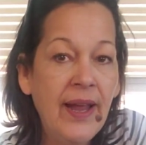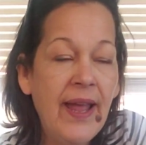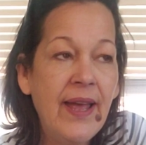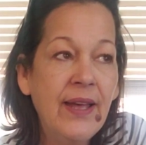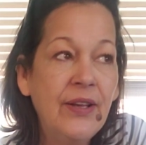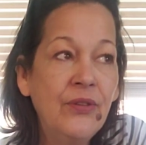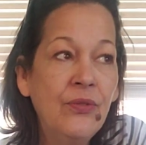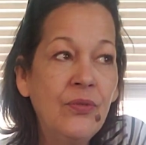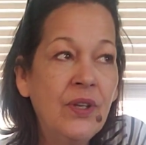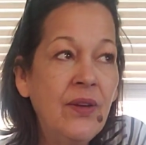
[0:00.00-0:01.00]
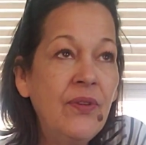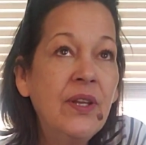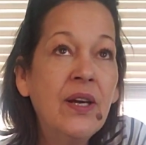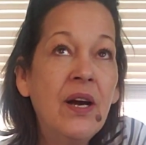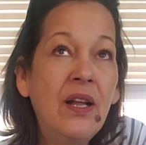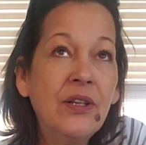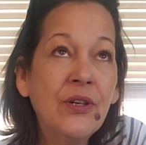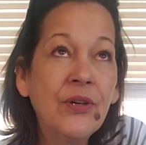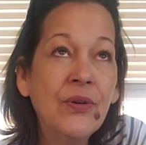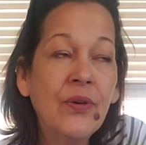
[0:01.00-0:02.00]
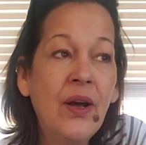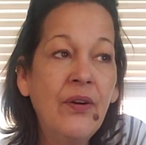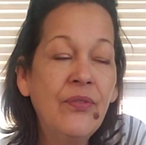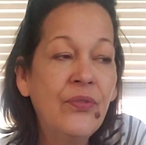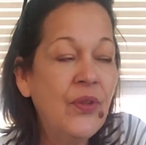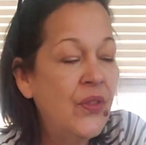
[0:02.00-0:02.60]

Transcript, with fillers: And given the color of